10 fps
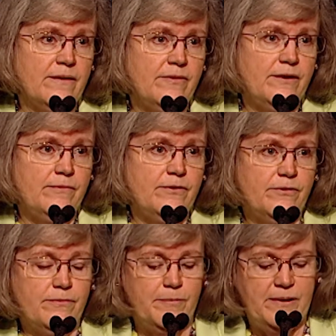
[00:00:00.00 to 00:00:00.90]
that
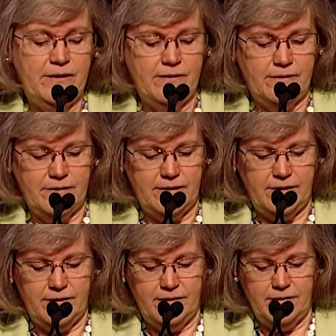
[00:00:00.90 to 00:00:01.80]
was
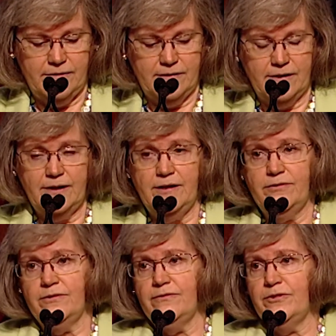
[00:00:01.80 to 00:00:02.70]
repeatedly denying
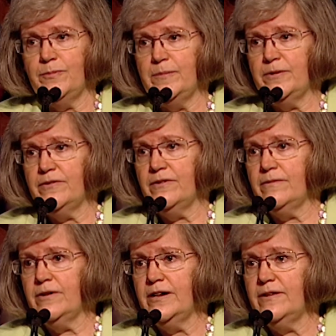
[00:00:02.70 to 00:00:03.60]
service members their
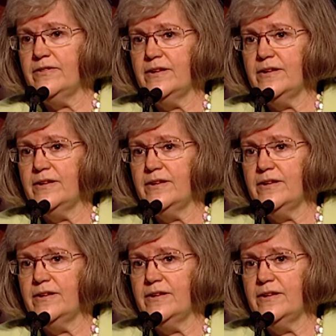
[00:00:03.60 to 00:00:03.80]
rights.